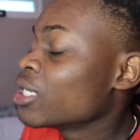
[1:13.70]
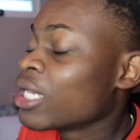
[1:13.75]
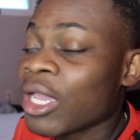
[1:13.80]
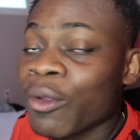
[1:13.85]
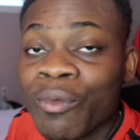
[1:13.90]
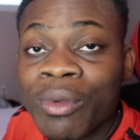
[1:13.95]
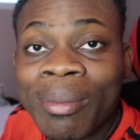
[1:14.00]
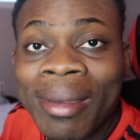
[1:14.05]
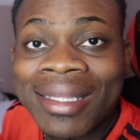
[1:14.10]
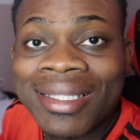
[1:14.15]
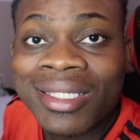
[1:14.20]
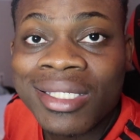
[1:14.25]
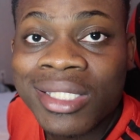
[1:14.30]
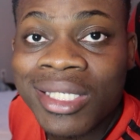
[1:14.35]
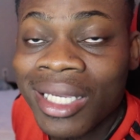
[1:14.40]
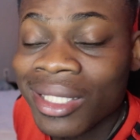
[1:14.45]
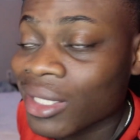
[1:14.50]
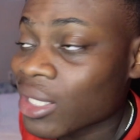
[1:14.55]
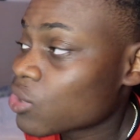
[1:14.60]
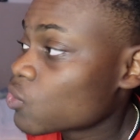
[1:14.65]
And we're about to
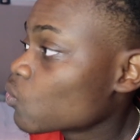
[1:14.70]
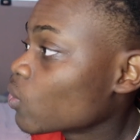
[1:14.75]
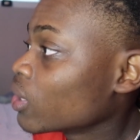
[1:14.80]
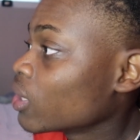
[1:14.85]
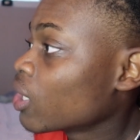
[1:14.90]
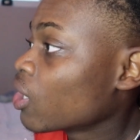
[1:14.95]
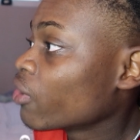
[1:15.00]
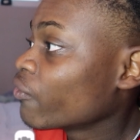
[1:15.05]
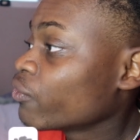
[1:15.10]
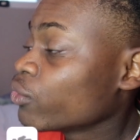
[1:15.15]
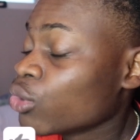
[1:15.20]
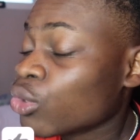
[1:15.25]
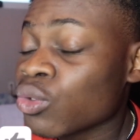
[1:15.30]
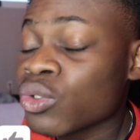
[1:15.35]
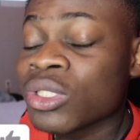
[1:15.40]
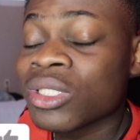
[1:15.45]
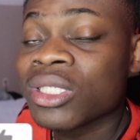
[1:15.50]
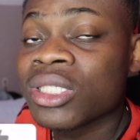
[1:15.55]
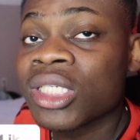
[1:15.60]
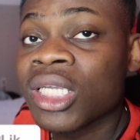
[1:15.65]
check this one out. If you're
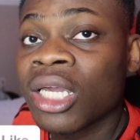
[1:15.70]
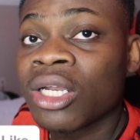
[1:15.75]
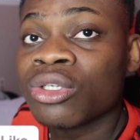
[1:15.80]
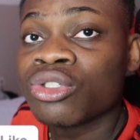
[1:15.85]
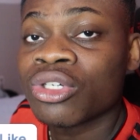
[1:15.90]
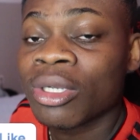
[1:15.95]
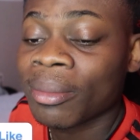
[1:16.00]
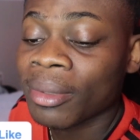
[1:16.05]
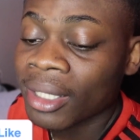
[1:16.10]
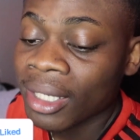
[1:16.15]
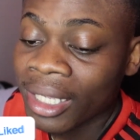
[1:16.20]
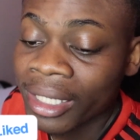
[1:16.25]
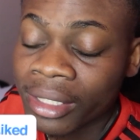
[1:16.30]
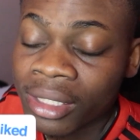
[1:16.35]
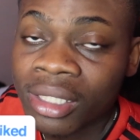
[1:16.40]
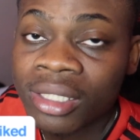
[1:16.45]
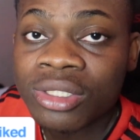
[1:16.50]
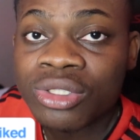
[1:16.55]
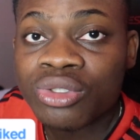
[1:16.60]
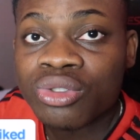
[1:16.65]
new to the channel, drop a
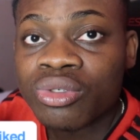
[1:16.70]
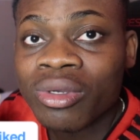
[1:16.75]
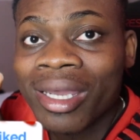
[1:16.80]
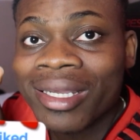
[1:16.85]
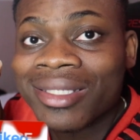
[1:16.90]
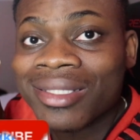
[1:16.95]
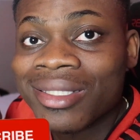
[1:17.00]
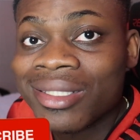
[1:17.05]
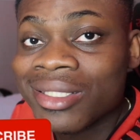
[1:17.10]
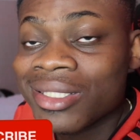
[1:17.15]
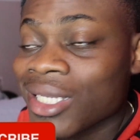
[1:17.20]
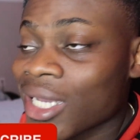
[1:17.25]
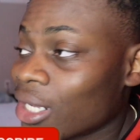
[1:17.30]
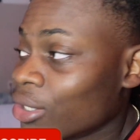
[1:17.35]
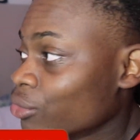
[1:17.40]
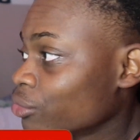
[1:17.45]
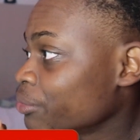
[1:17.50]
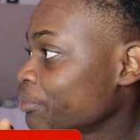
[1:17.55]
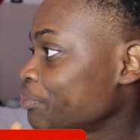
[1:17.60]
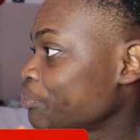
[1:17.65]
like, subscribe to the
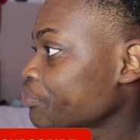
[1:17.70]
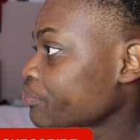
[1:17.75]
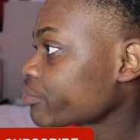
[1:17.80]
channel.